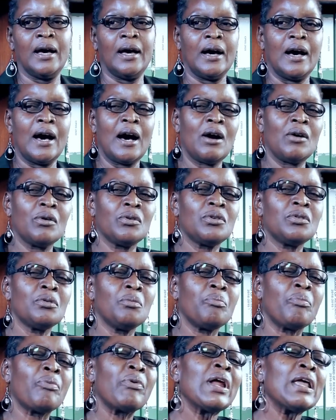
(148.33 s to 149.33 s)
how to
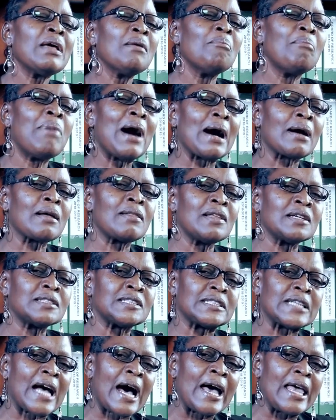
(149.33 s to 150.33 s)
bring back the
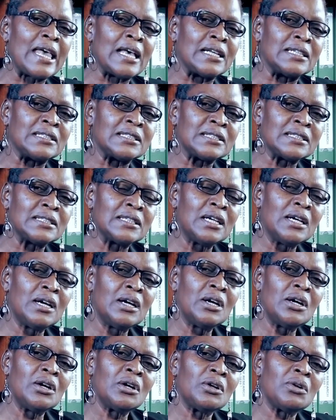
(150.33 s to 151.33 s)
science
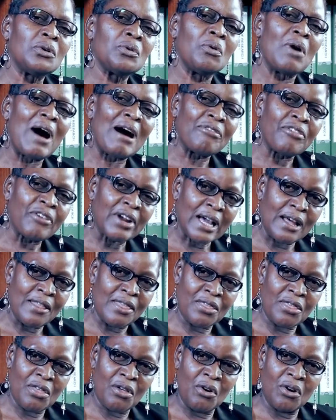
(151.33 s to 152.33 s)
to
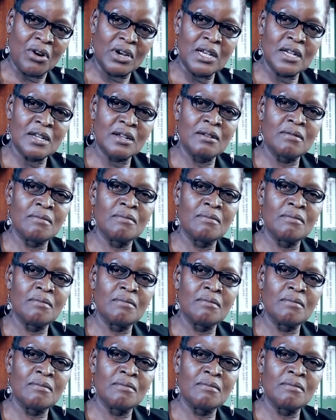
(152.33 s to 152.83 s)
African thought.